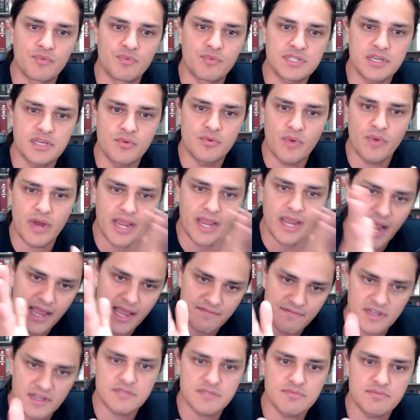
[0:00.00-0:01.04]
risky way. I
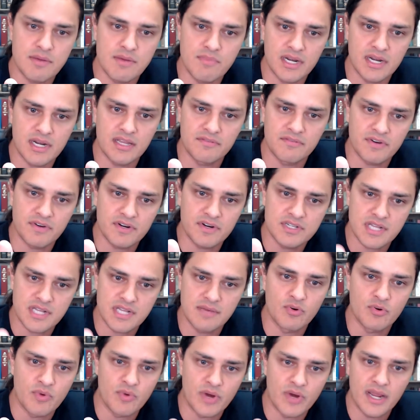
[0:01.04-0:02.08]
invest my money in a very
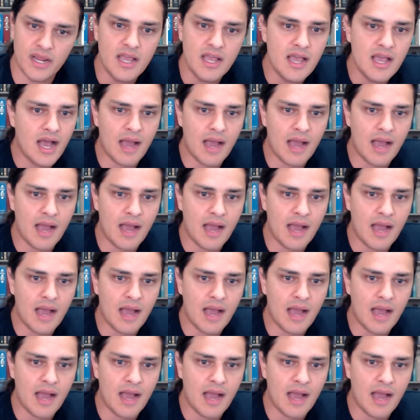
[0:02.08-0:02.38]
stable way.